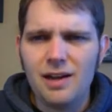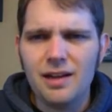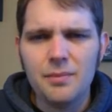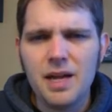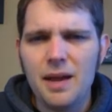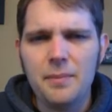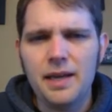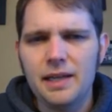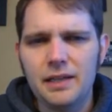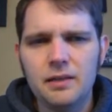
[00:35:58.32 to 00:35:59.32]
and I'm not
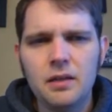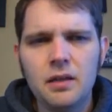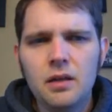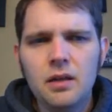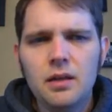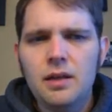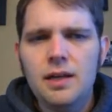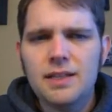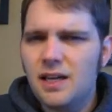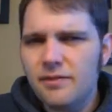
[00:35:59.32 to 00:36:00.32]
making a
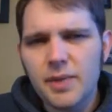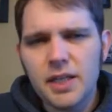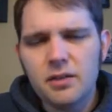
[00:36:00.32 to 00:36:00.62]
ton of money